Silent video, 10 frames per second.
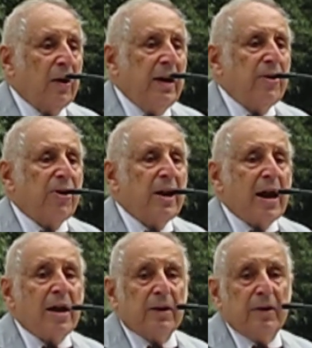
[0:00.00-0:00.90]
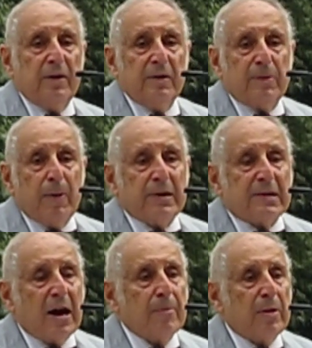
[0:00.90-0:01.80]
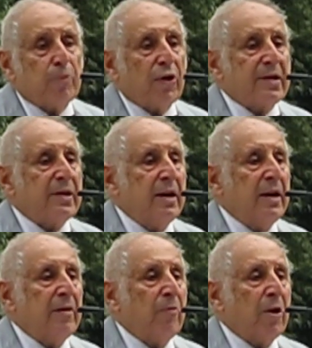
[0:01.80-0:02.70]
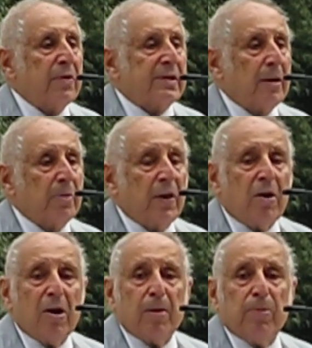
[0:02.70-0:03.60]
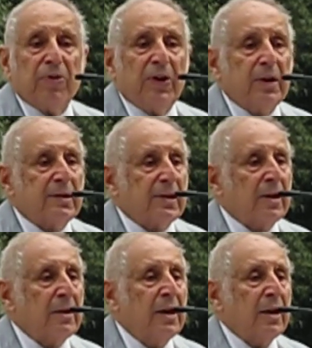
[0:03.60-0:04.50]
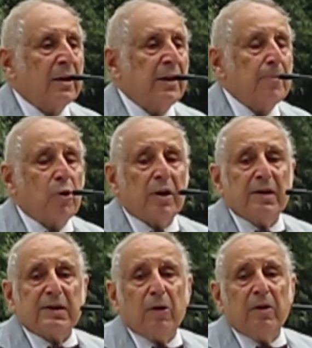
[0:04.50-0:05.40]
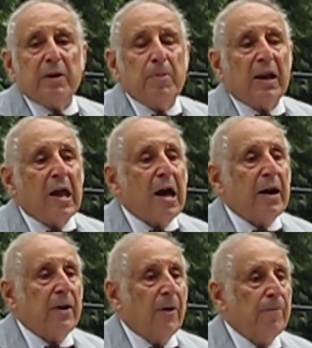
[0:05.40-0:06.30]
Ethan Allen, who spent time in prison and wrote some of the horrible things there, they more or less called him a liar.